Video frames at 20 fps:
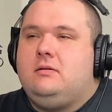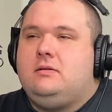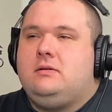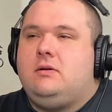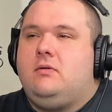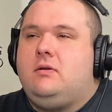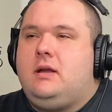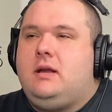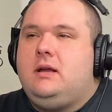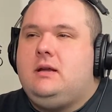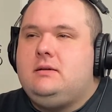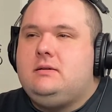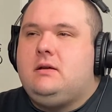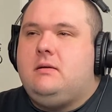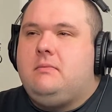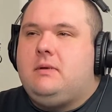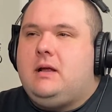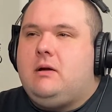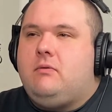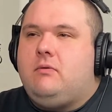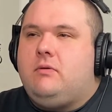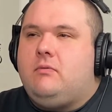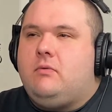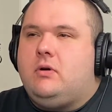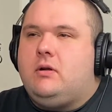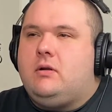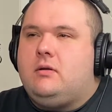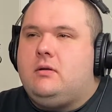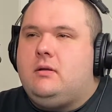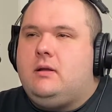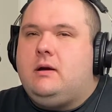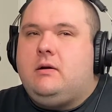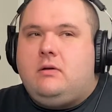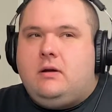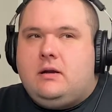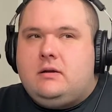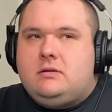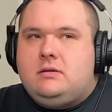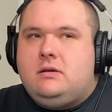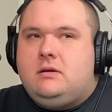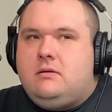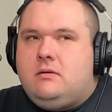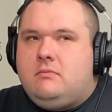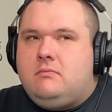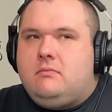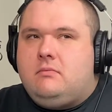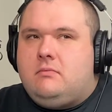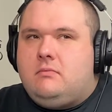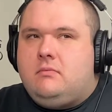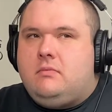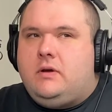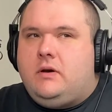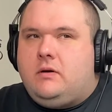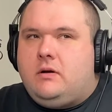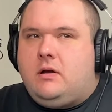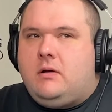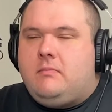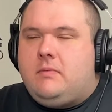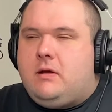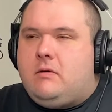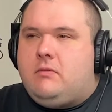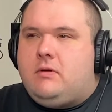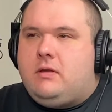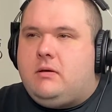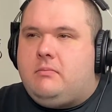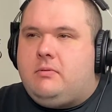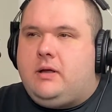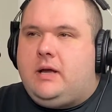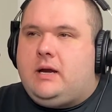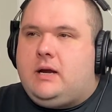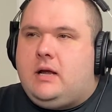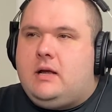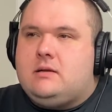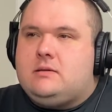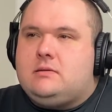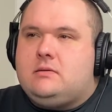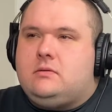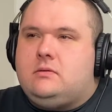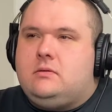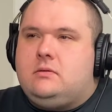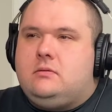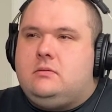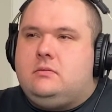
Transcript: Sony is coming out with one. They're coming out with a black console.